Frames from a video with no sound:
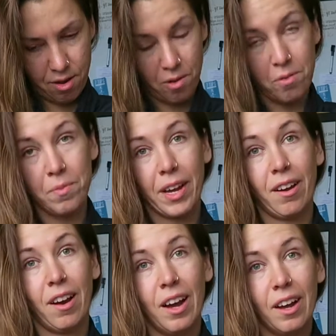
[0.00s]
Oh my
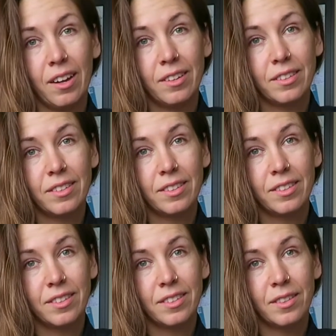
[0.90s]
gosh.
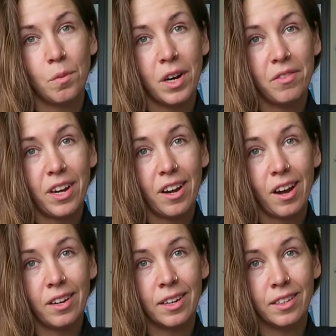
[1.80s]
What have I gotten